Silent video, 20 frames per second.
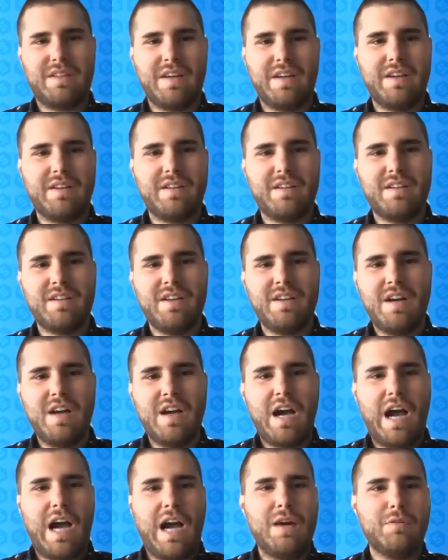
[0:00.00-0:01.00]
here
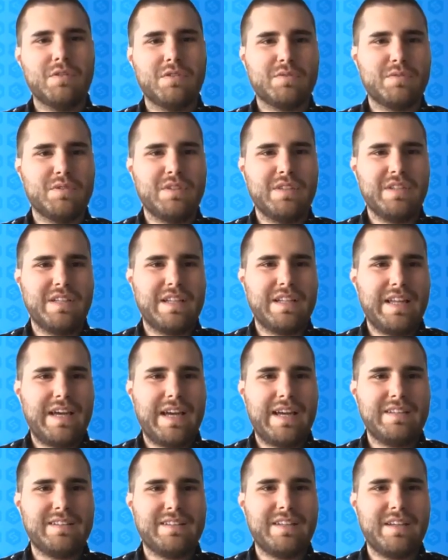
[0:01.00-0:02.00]
I was really
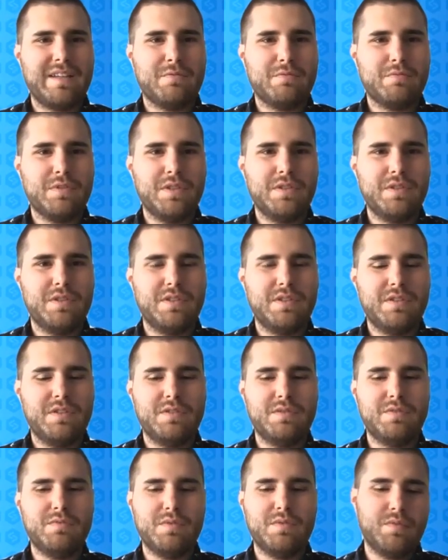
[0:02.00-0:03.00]
glad that
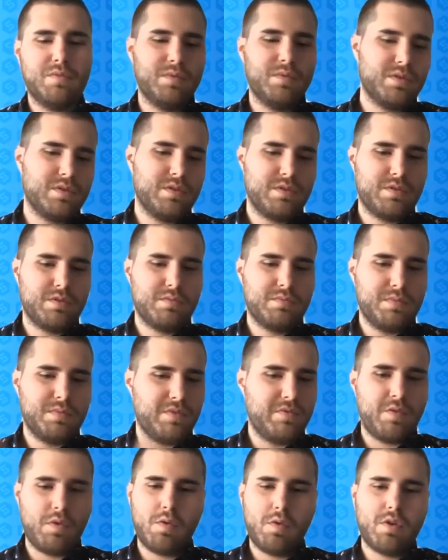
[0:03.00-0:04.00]
we were
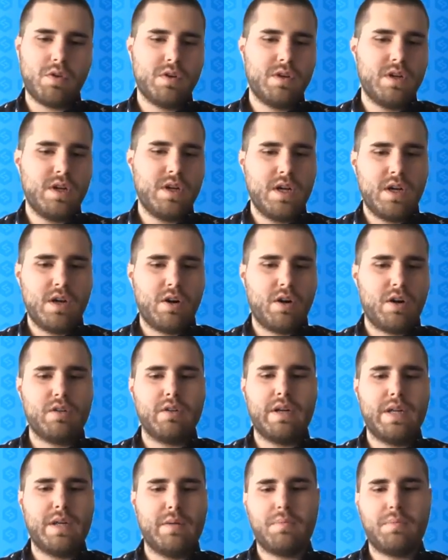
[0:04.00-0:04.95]
before already